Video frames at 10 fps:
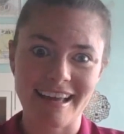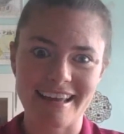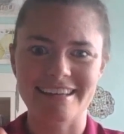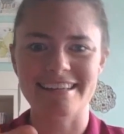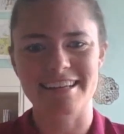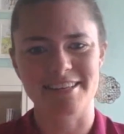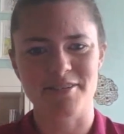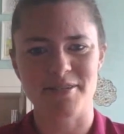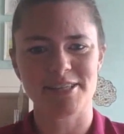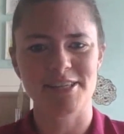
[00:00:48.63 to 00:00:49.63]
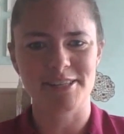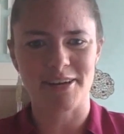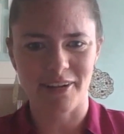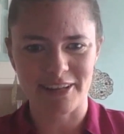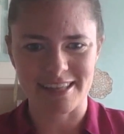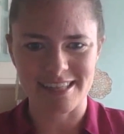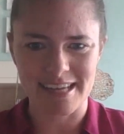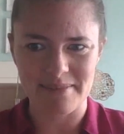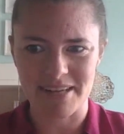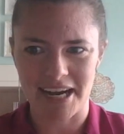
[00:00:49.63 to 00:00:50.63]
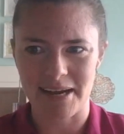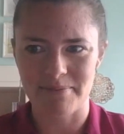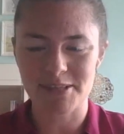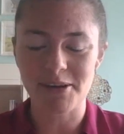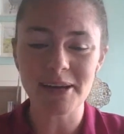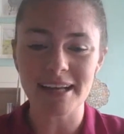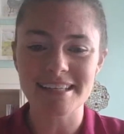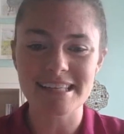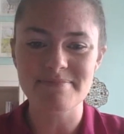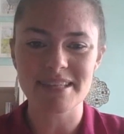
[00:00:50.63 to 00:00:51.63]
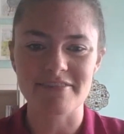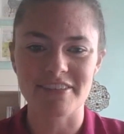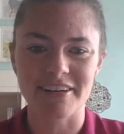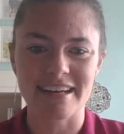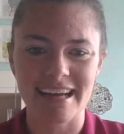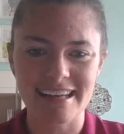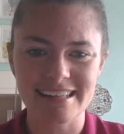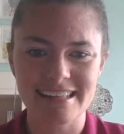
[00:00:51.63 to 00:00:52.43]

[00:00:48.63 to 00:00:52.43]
and answer questions all at the same time. So I'll get to them at the very end.